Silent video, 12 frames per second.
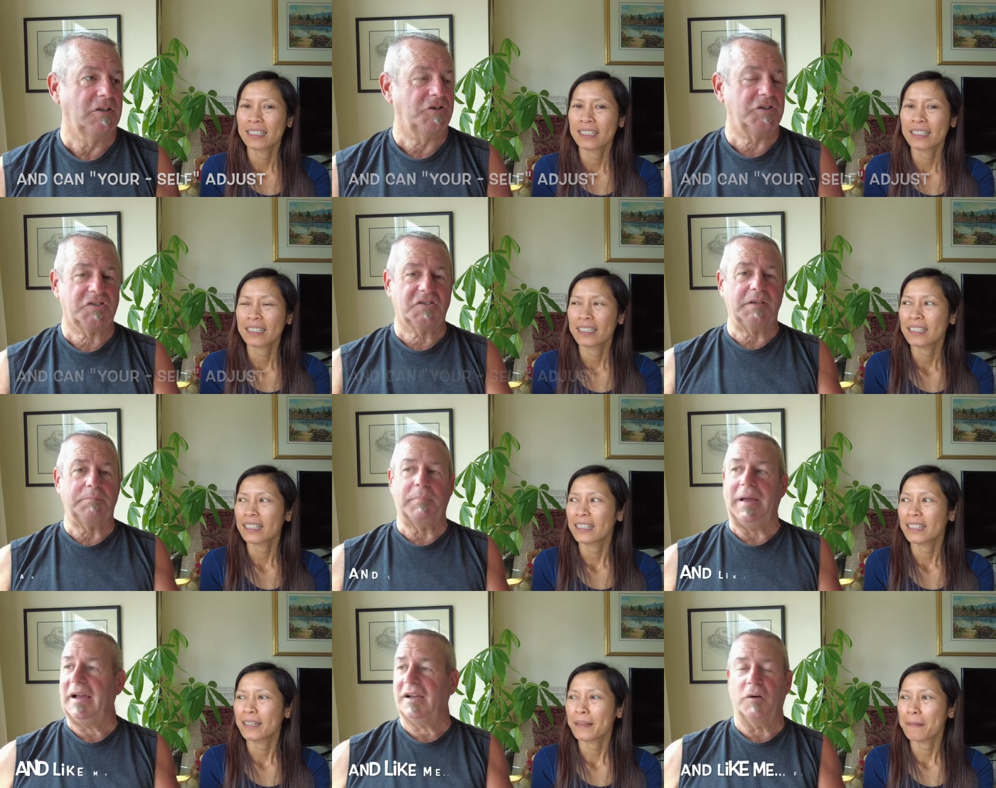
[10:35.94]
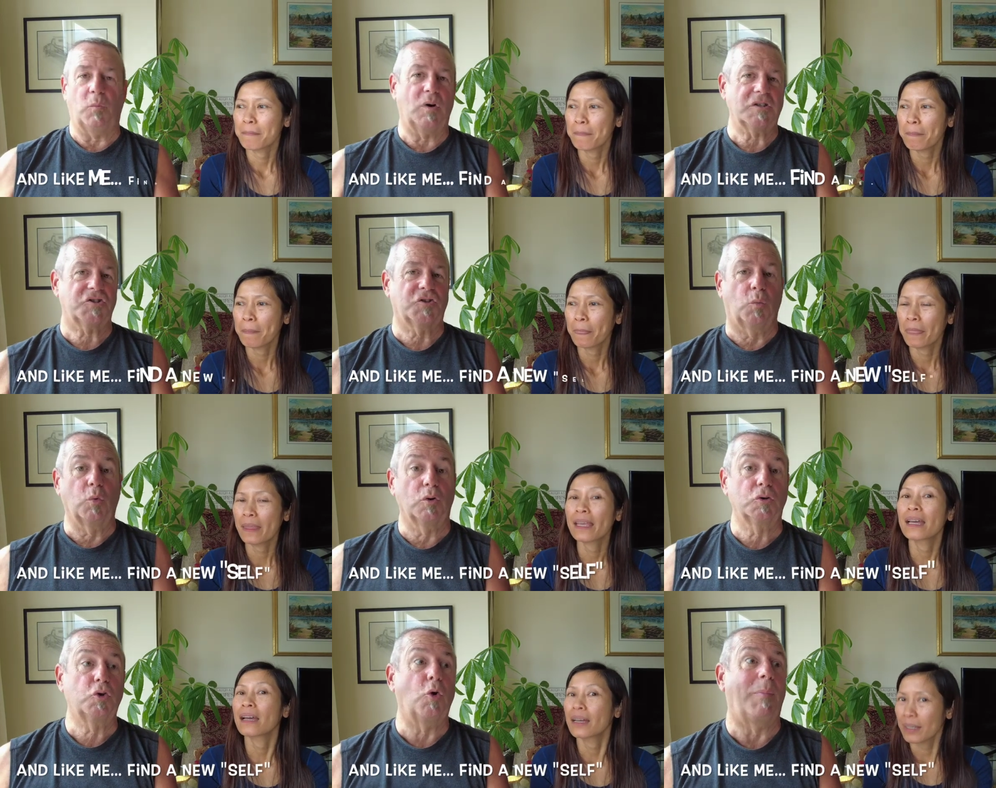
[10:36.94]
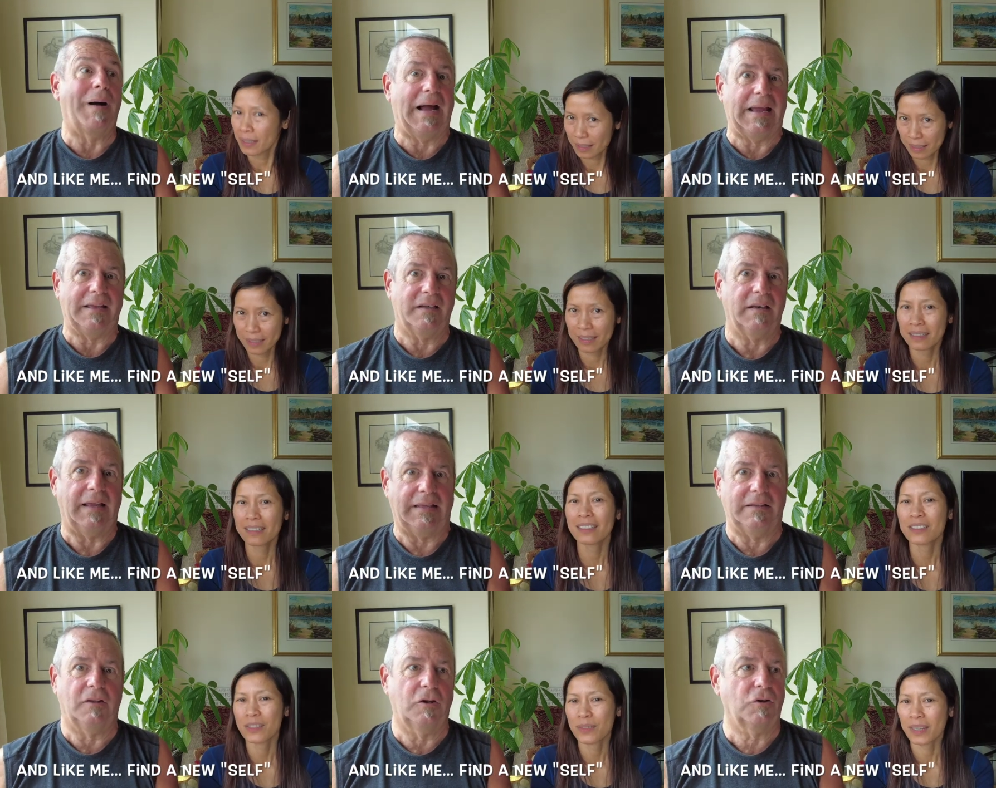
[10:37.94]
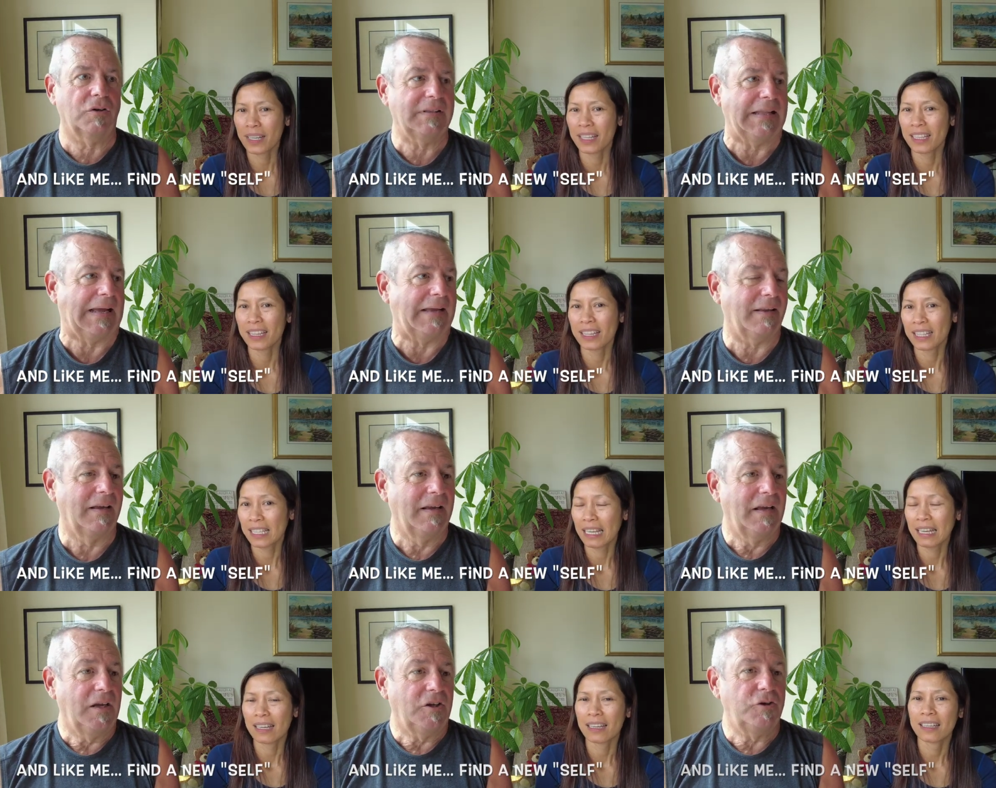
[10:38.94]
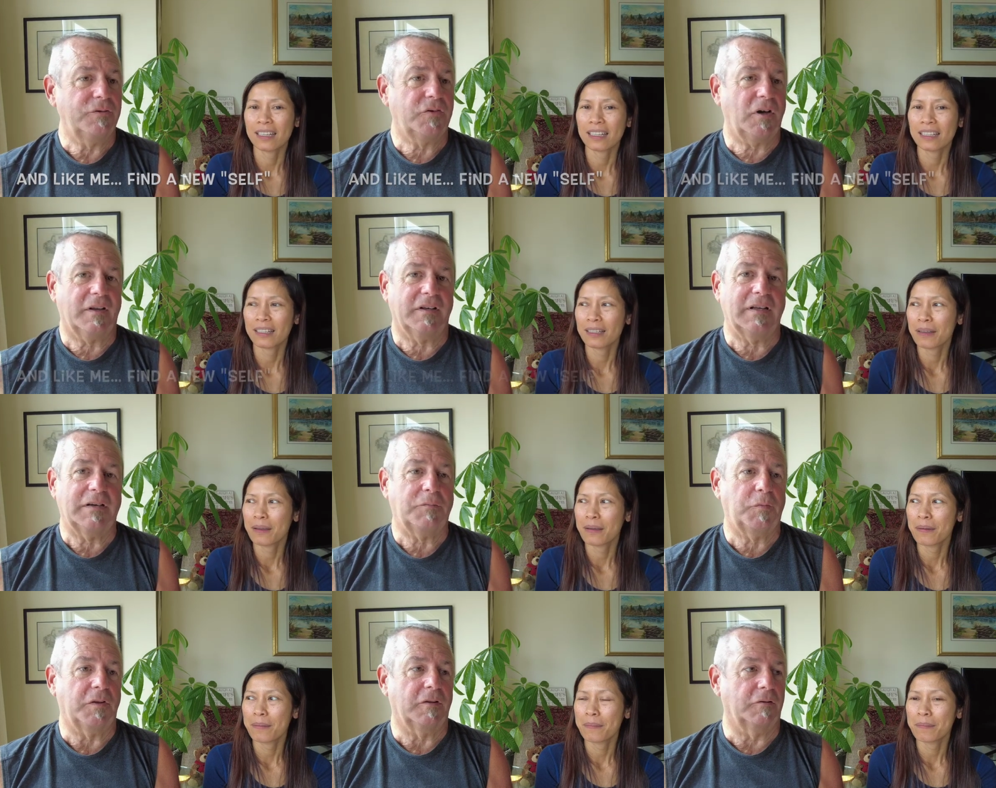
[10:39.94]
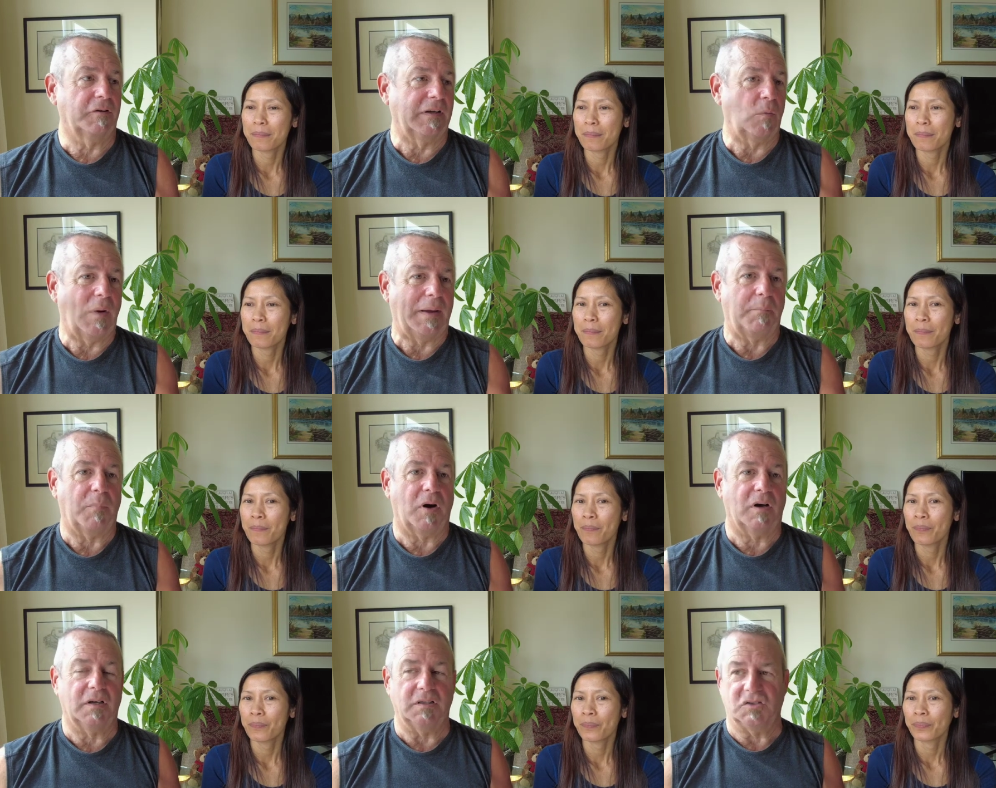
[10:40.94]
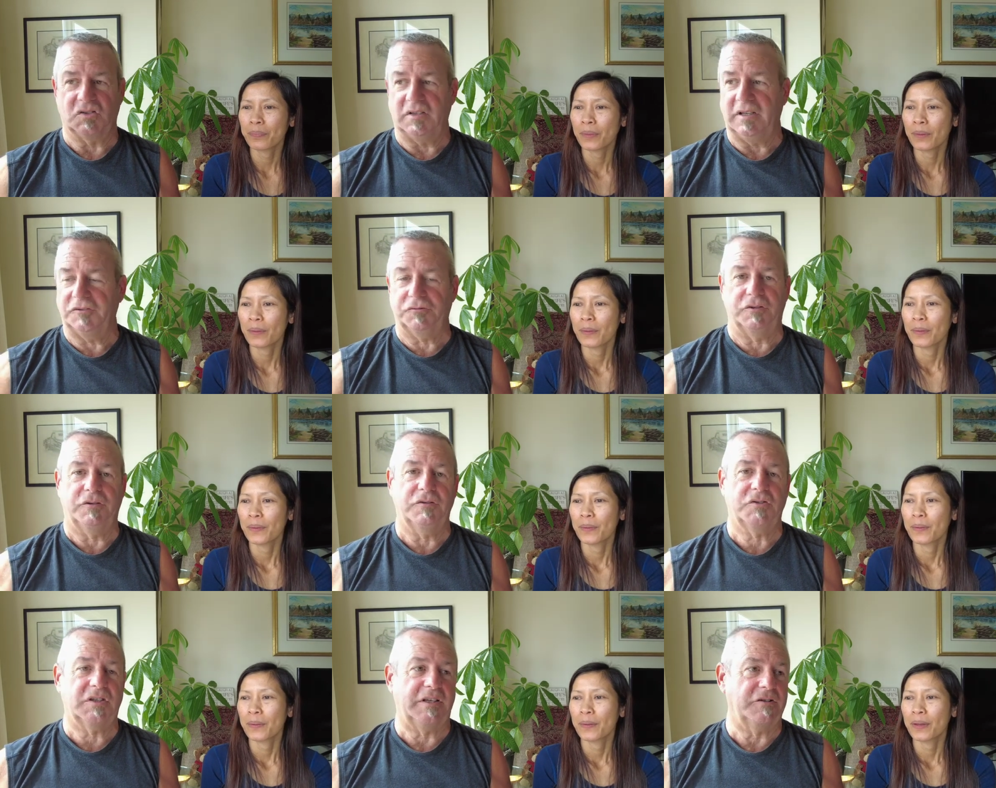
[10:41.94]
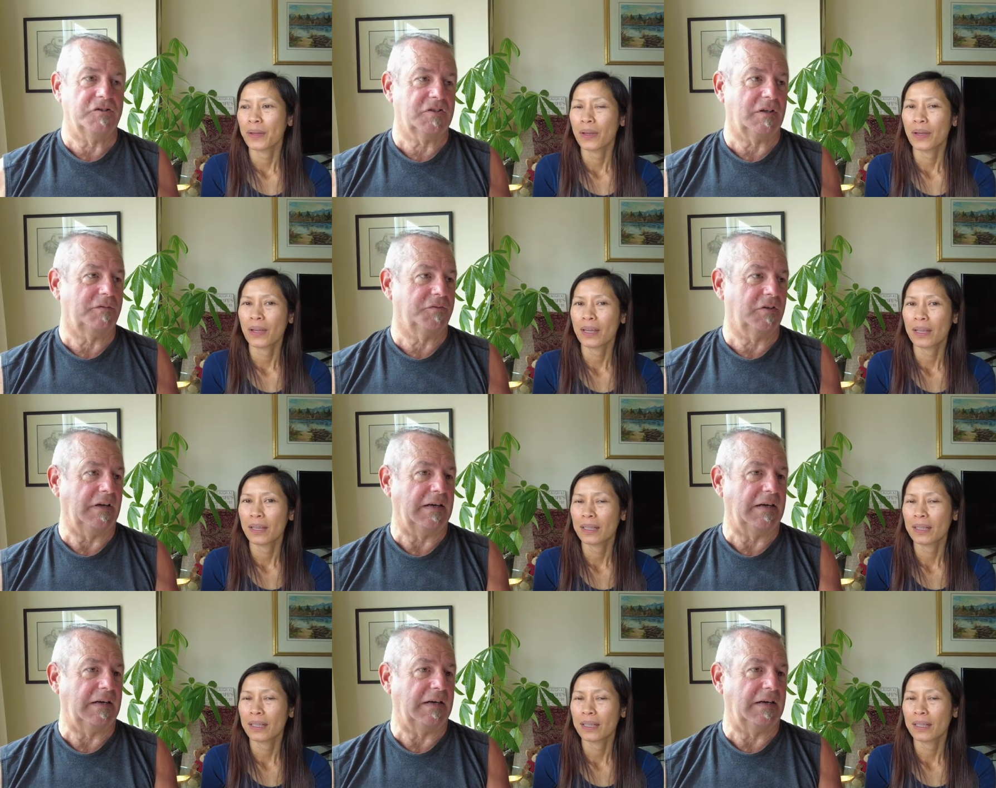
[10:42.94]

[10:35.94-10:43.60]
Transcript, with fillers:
Speaker 1: Just sit back and watch the world go by and, and learn right. that. Yeah. You've got enough with learning wet markets and introducing yourself to